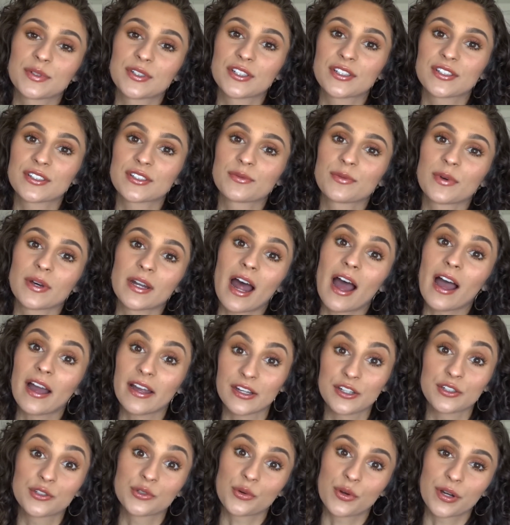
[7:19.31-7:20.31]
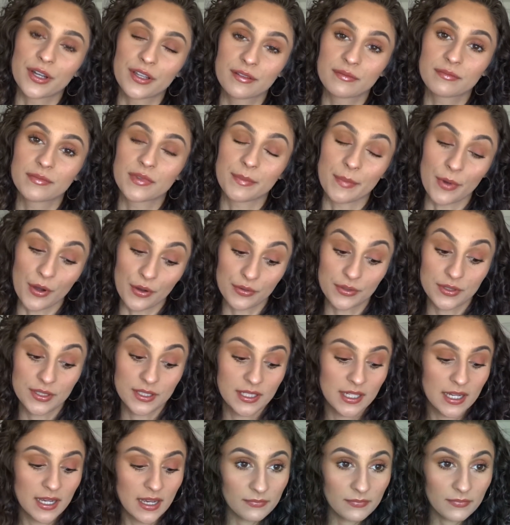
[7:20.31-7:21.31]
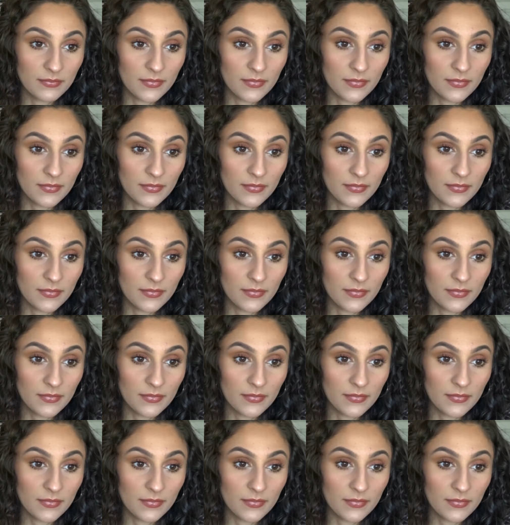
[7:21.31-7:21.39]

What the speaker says: which is what I enjoy the most.